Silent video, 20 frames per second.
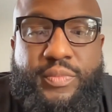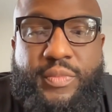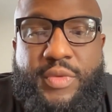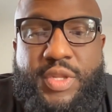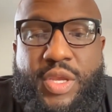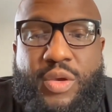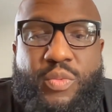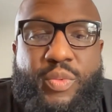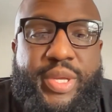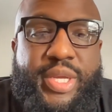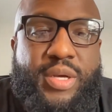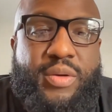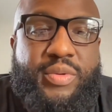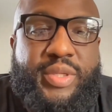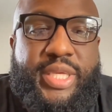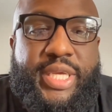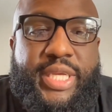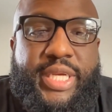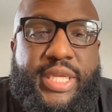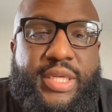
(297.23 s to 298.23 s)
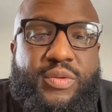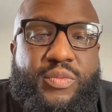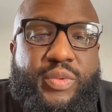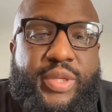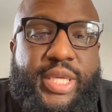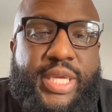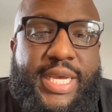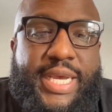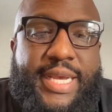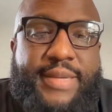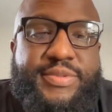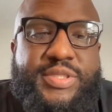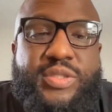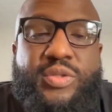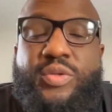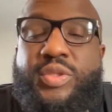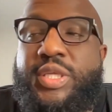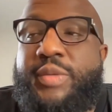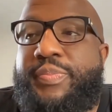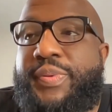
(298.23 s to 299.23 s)
And we gonna get it. We
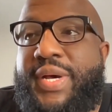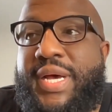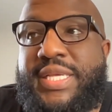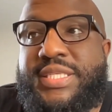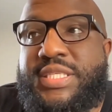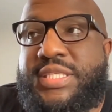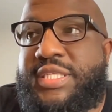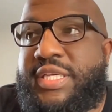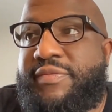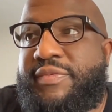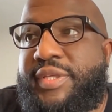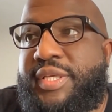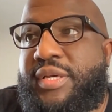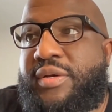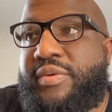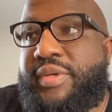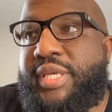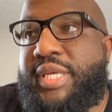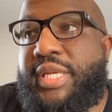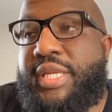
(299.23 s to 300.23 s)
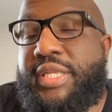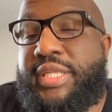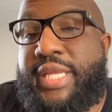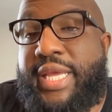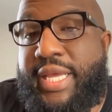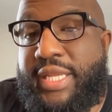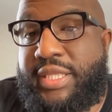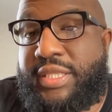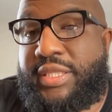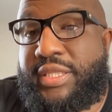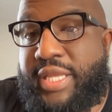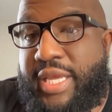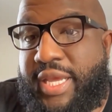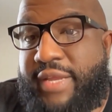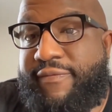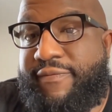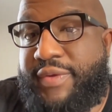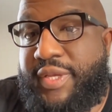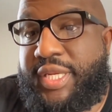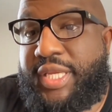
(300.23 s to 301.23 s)
absolutely positively gonna get it.
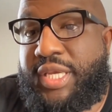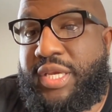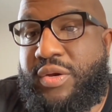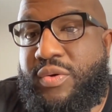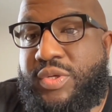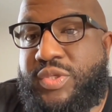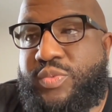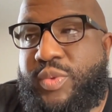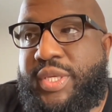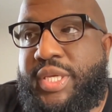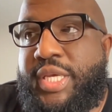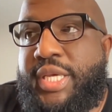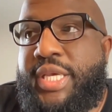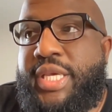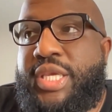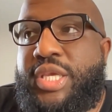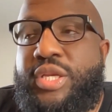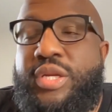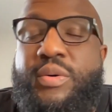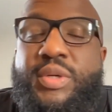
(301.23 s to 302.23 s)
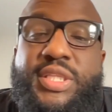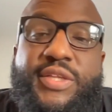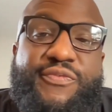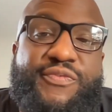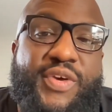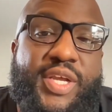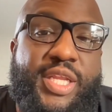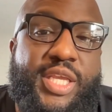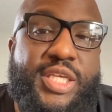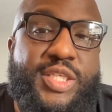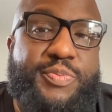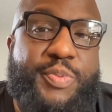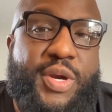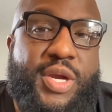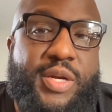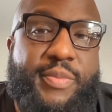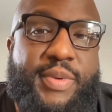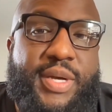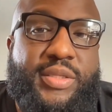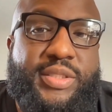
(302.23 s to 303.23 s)
That video was one. You know what the funniest
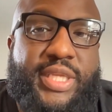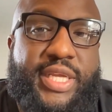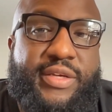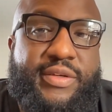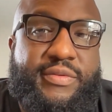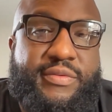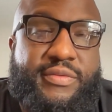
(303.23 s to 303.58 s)
part about that